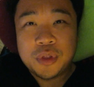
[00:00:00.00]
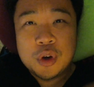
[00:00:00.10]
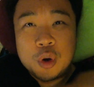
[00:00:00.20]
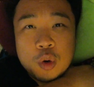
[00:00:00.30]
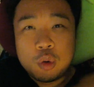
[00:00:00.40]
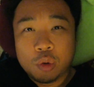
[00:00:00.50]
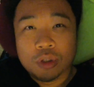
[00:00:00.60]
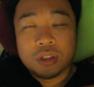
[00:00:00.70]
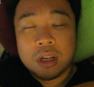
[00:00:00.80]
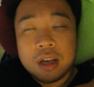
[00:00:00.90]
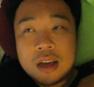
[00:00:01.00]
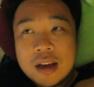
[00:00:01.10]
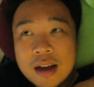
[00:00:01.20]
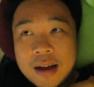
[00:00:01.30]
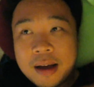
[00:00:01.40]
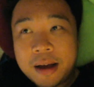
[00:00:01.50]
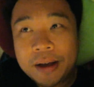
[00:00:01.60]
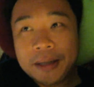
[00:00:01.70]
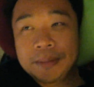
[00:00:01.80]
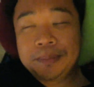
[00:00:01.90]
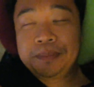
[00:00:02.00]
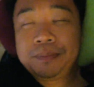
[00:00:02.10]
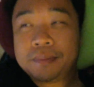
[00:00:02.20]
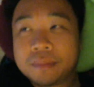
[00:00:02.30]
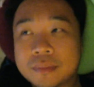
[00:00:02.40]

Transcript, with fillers: those, um,